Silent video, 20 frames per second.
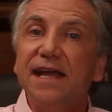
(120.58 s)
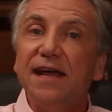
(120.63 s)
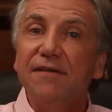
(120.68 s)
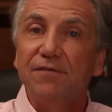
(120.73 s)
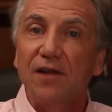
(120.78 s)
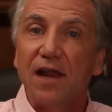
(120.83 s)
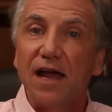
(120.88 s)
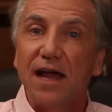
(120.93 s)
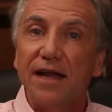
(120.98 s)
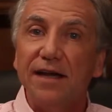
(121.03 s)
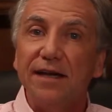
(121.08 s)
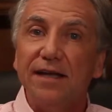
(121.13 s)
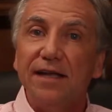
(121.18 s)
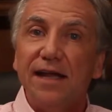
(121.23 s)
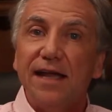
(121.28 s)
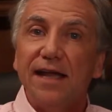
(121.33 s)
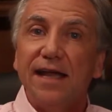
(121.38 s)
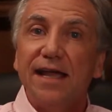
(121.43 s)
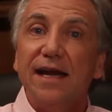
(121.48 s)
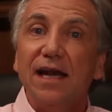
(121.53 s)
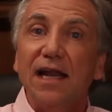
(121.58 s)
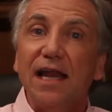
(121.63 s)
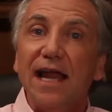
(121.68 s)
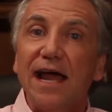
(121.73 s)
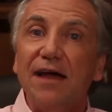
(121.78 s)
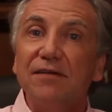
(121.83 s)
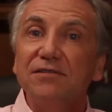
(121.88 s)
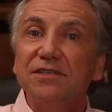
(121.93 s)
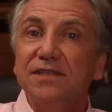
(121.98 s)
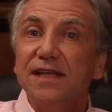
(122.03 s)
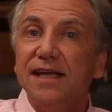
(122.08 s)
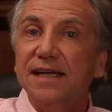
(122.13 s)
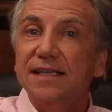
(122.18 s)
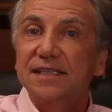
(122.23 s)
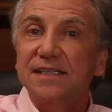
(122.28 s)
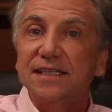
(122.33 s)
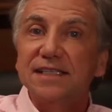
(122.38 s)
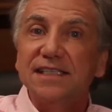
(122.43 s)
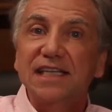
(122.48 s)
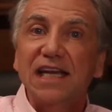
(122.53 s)
Teflon. It allows
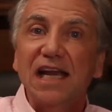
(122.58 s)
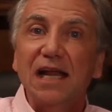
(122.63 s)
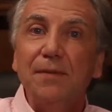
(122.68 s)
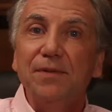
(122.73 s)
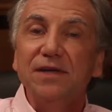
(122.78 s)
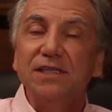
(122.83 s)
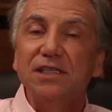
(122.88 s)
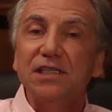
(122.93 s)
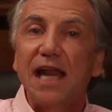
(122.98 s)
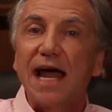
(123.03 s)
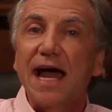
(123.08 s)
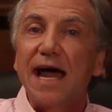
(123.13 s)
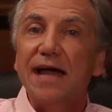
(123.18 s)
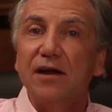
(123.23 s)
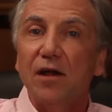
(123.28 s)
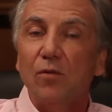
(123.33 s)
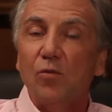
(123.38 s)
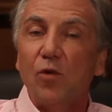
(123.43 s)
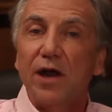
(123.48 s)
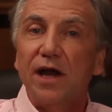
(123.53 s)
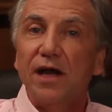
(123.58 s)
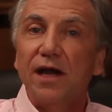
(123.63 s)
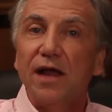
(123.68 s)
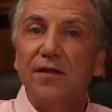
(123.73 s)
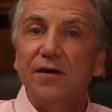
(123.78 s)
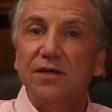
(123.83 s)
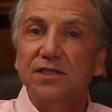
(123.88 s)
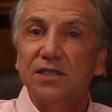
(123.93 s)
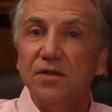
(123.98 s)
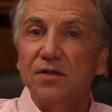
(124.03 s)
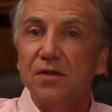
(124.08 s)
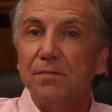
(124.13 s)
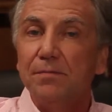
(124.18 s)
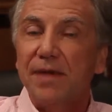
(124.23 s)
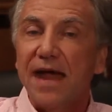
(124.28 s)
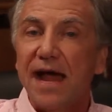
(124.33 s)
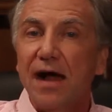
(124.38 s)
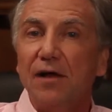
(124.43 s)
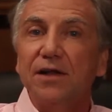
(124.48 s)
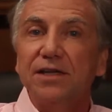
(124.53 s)
things to slip and slide on one another so the
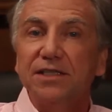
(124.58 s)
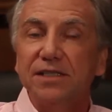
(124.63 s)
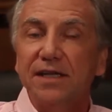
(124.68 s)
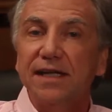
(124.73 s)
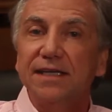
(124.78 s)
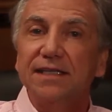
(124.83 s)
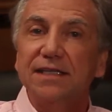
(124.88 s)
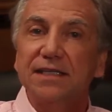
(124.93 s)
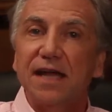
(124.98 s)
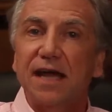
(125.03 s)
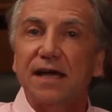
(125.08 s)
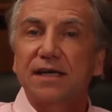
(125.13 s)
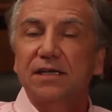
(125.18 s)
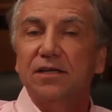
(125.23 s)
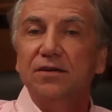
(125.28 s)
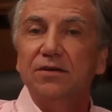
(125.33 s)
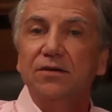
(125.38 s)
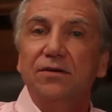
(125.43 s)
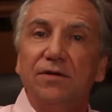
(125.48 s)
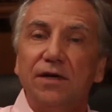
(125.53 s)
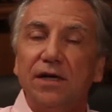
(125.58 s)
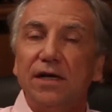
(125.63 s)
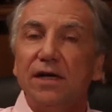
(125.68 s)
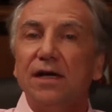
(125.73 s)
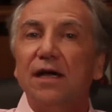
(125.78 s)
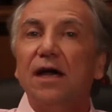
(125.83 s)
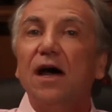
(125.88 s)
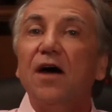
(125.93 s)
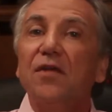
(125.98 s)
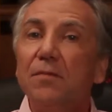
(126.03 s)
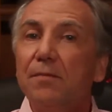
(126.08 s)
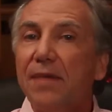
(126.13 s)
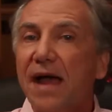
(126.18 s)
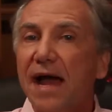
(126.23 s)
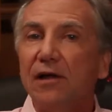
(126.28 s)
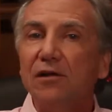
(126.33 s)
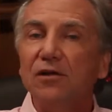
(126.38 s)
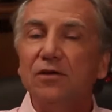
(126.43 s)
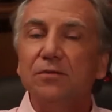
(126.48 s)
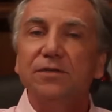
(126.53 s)
bowel doesn't get stuck to other
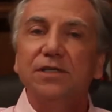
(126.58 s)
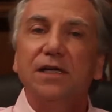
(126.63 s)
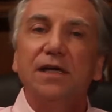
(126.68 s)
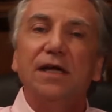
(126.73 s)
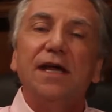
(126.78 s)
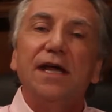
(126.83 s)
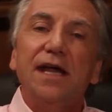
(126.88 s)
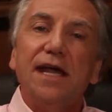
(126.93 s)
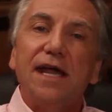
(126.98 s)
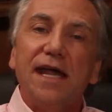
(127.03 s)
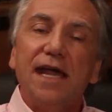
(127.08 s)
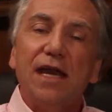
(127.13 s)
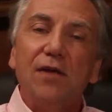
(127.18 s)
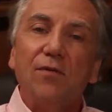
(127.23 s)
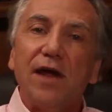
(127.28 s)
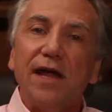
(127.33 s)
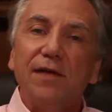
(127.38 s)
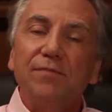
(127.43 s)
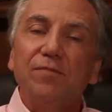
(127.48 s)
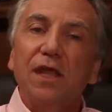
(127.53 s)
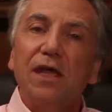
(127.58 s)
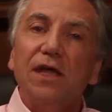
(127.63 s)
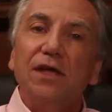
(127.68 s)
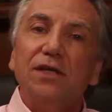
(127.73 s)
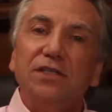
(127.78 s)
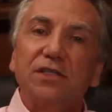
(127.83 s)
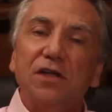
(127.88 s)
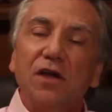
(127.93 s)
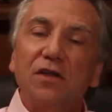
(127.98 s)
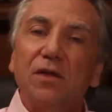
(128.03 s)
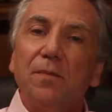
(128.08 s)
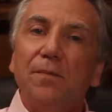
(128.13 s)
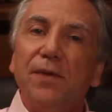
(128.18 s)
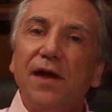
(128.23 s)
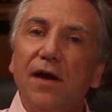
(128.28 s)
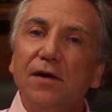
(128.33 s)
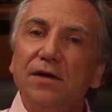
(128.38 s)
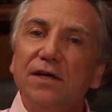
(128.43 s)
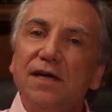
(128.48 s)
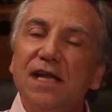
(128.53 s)
bowel loops. Anyway, so the
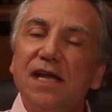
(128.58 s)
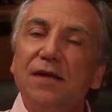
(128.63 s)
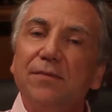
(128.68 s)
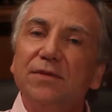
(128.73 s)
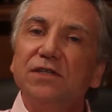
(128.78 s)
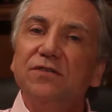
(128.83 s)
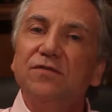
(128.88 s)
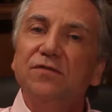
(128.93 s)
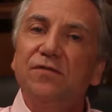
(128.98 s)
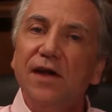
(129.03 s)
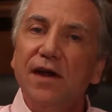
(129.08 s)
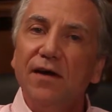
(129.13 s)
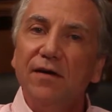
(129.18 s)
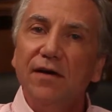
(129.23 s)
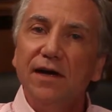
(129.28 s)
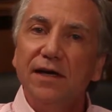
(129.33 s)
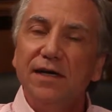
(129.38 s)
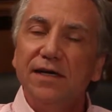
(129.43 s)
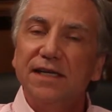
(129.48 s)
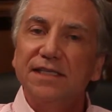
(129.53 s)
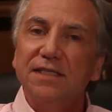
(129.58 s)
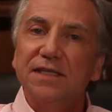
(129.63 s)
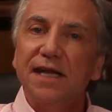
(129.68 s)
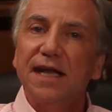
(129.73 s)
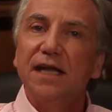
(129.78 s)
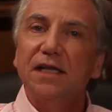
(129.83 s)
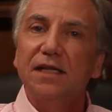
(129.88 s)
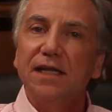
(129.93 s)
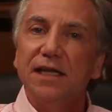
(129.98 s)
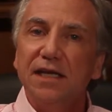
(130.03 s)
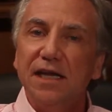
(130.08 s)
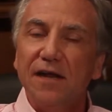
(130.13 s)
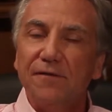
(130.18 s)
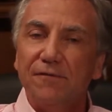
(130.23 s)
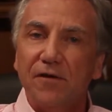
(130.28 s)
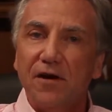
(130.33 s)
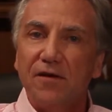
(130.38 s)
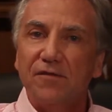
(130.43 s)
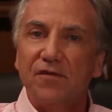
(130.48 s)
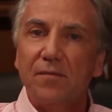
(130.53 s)
peritoneum is very distinctly
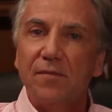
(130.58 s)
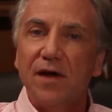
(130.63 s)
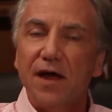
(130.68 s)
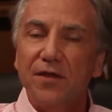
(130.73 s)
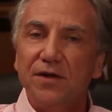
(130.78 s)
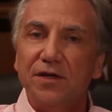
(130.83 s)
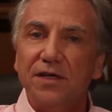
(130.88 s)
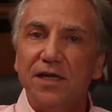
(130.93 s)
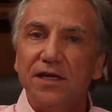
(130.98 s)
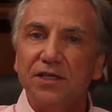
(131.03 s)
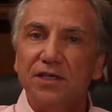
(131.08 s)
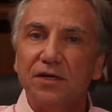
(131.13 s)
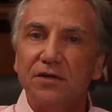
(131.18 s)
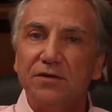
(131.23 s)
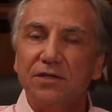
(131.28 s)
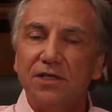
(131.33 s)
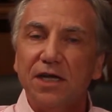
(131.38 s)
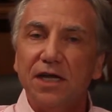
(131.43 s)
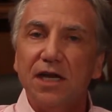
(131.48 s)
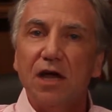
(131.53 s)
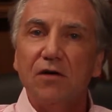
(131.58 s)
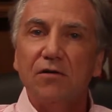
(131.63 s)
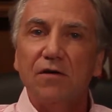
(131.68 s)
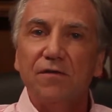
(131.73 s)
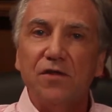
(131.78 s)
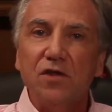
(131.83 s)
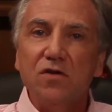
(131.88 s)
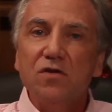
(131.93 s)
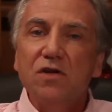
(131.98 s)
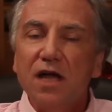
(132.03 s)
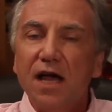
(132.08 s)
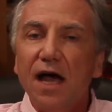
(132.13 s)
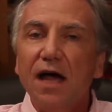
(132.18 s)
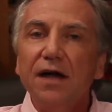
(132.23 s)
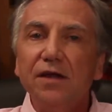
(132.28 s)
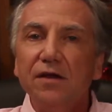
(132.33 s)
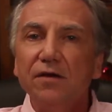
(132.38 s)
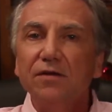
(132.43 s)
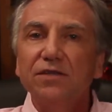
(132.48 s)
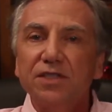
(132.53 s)
different from other tissues. You know, if you
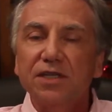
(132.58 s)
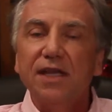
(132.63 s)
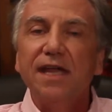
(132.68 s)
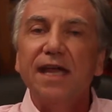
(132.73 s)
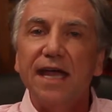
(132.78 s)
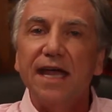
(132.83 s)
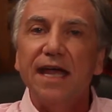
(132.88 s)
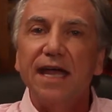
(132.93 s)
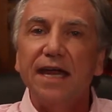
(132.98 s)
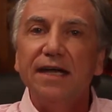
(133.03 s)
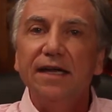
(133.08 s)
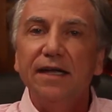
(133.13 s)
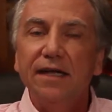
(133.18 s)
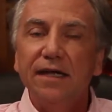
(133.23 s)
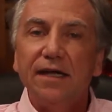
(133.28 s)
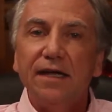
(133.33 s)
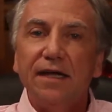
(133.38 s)
cut your skin,